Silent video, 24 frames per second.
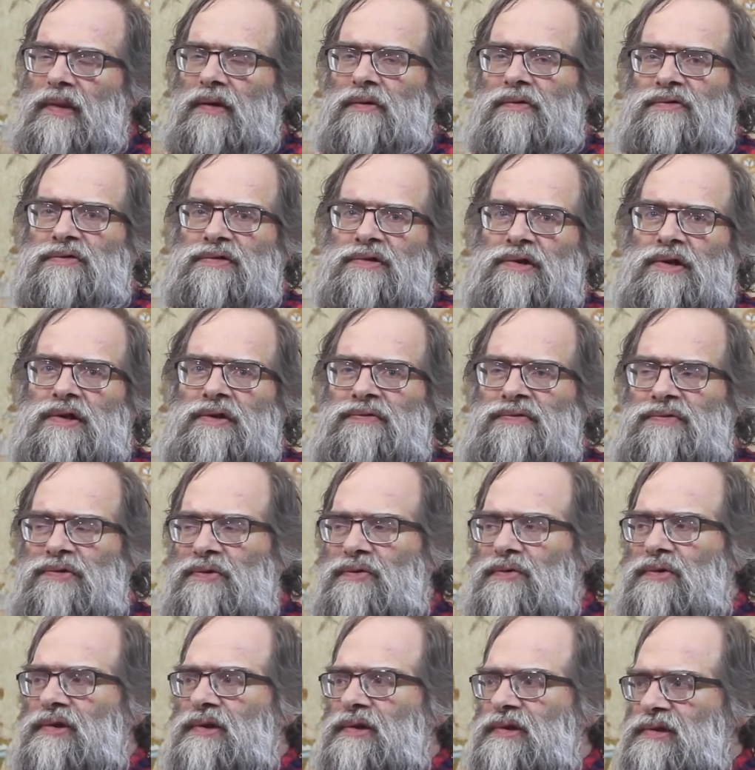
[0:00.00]
You see, if
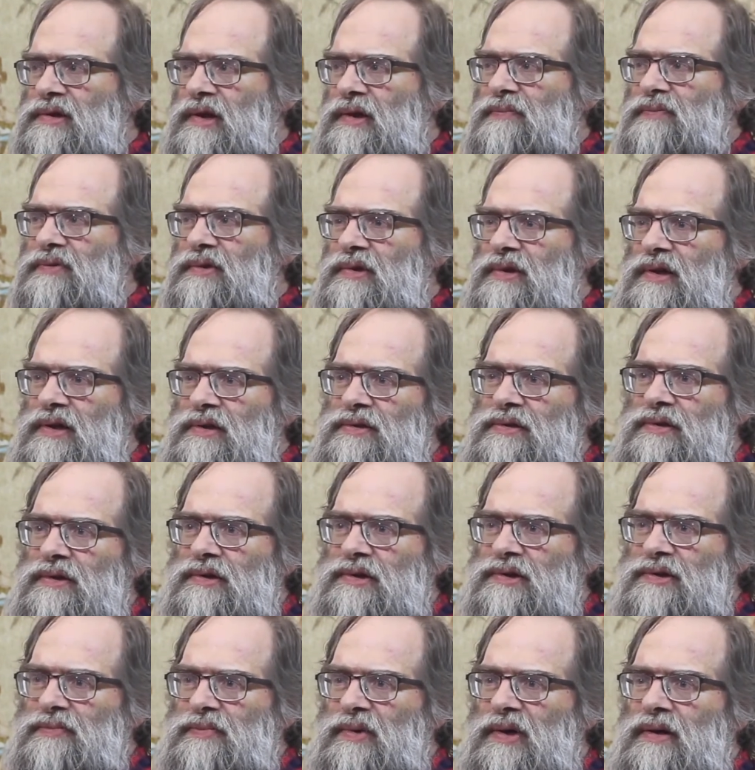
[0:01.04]
you would accept the
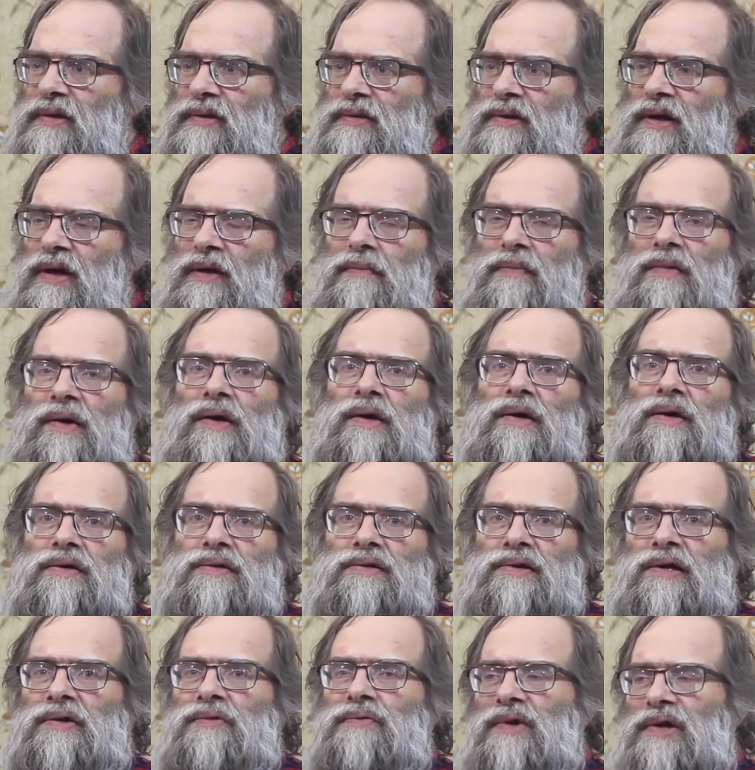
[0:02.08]
nationalist paradigm,
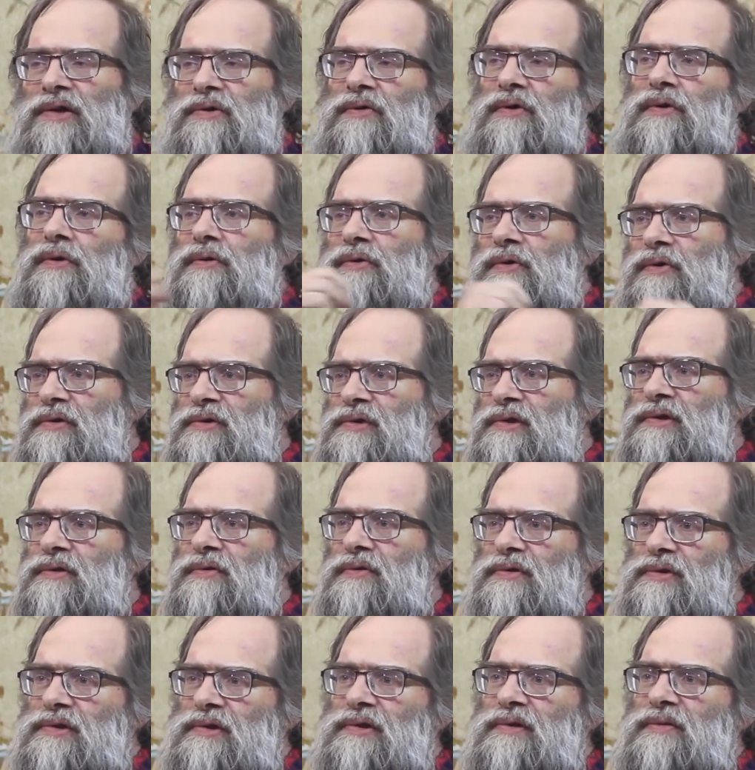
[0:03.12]
then what all those
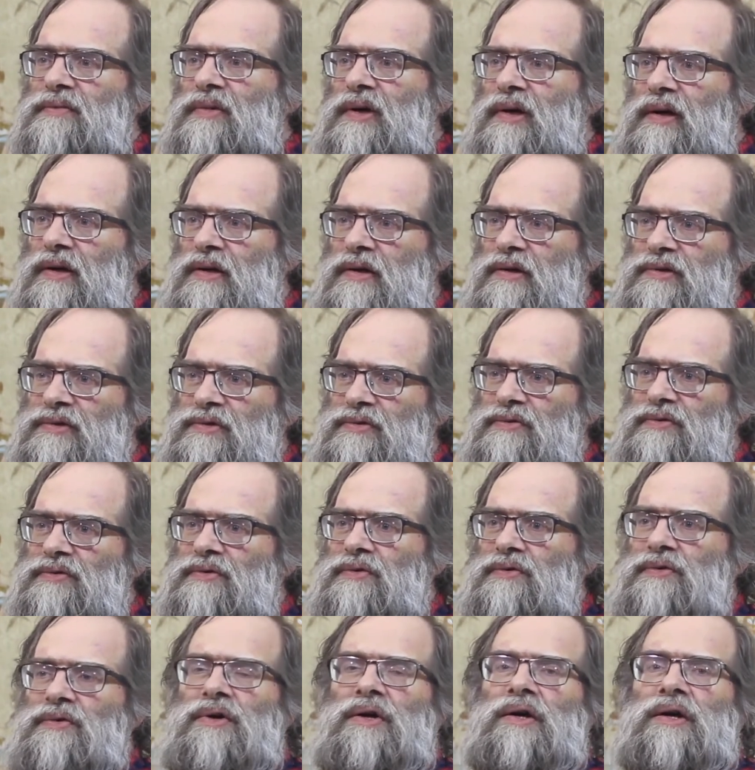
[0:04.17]
Hindus in America should
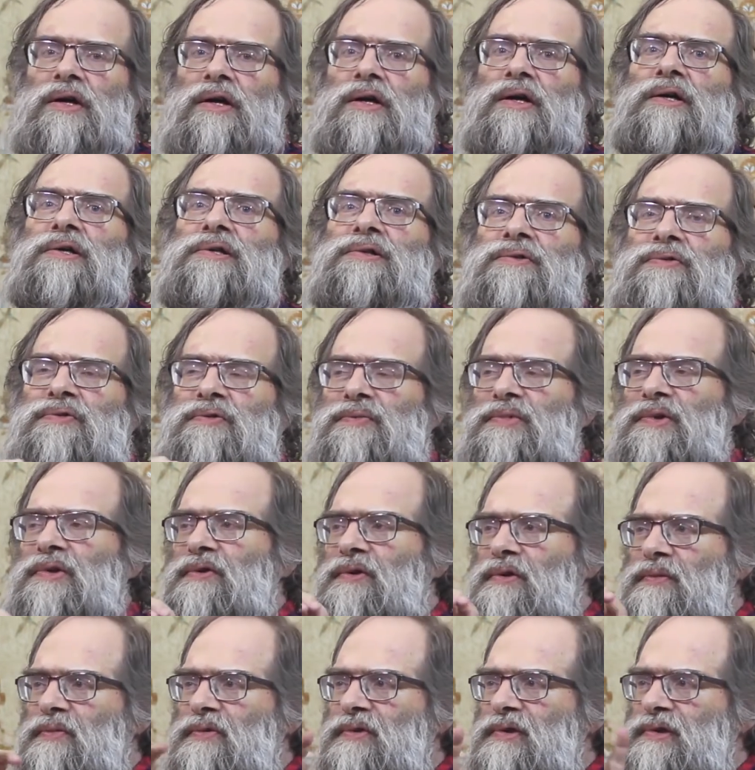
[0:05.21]
do is to
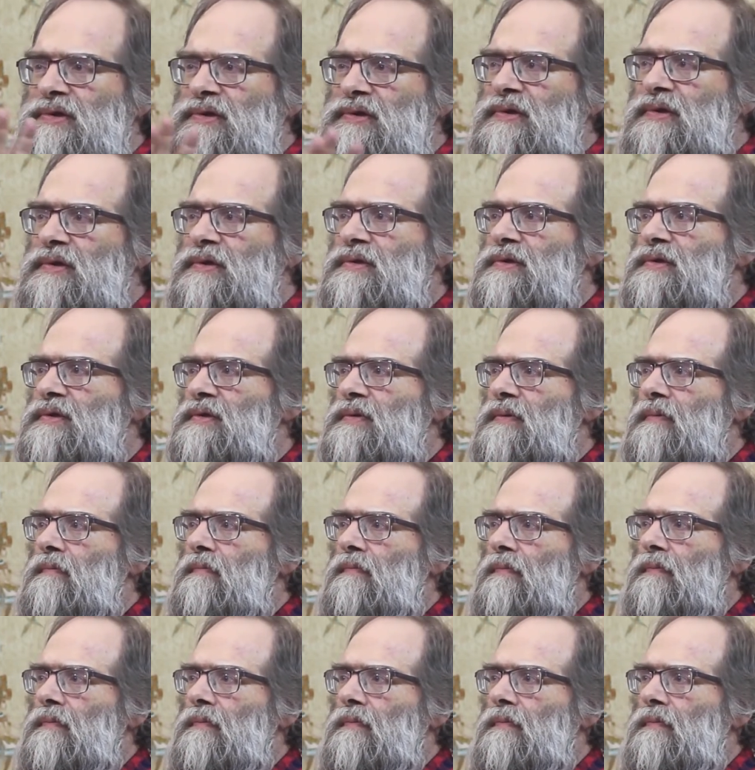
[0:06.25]
become Christians.